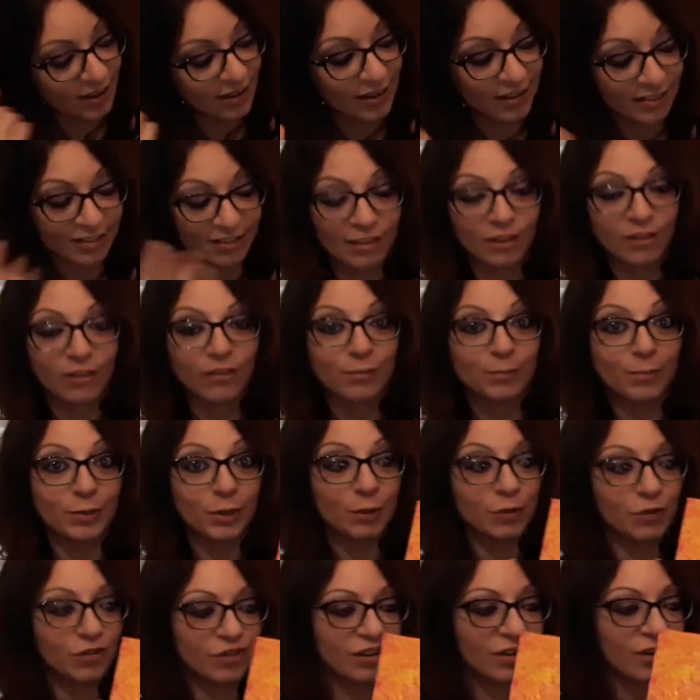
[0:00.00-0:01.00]
it's an
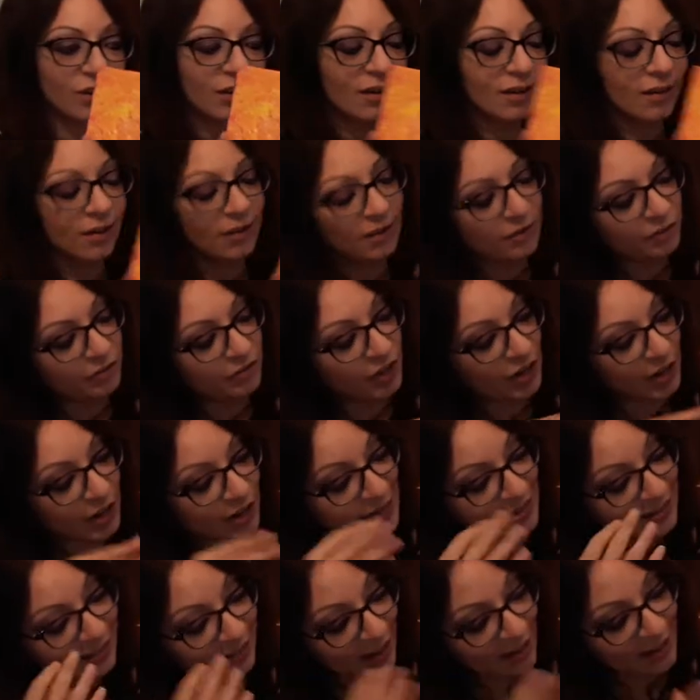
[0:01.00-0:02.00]
explosion.
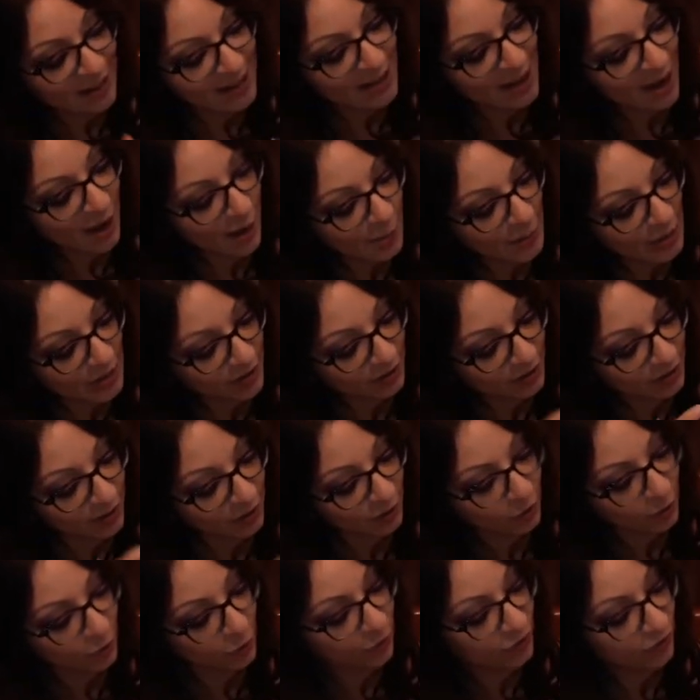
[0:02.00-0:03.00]
Very dynamic
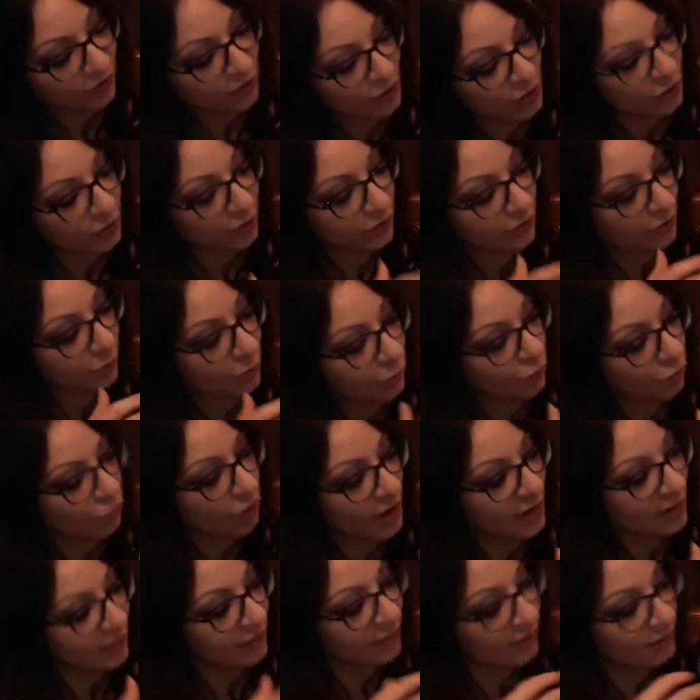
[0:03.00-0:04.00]
colors here, some
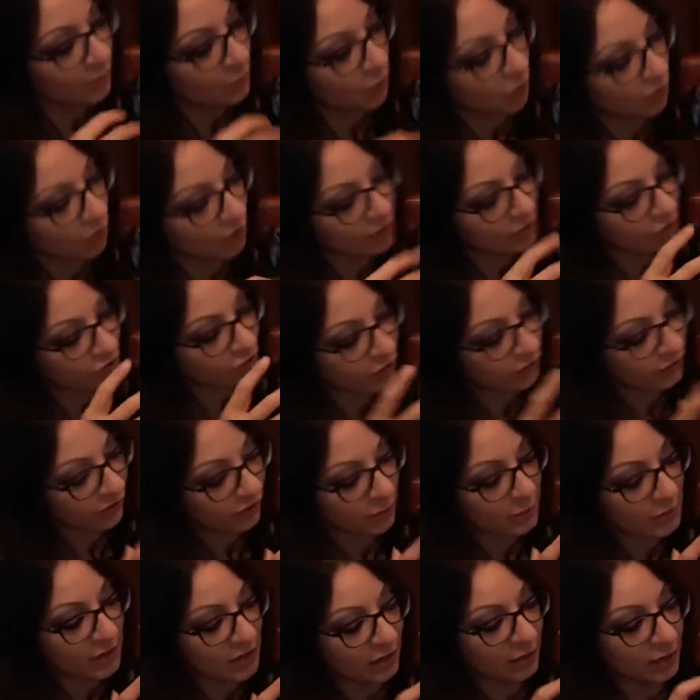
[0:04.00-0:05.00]
reds, some oranges,
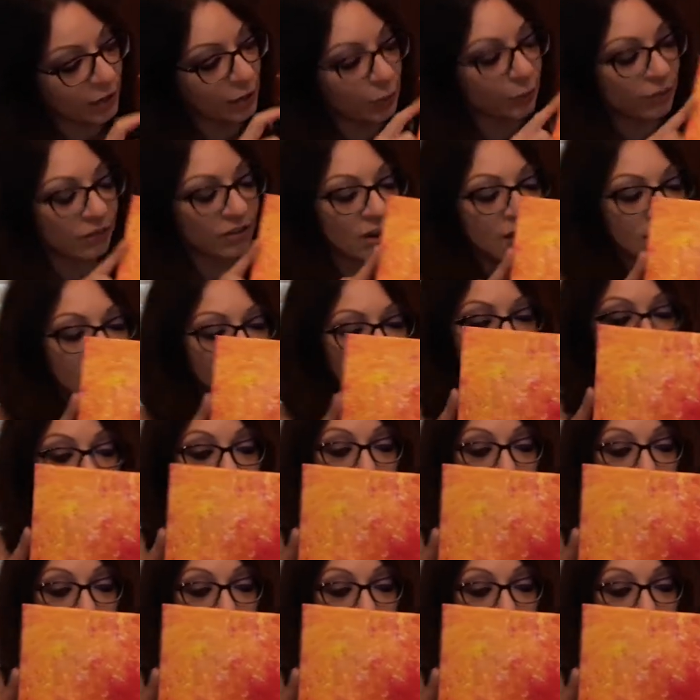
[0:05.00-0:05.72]
some yellows. So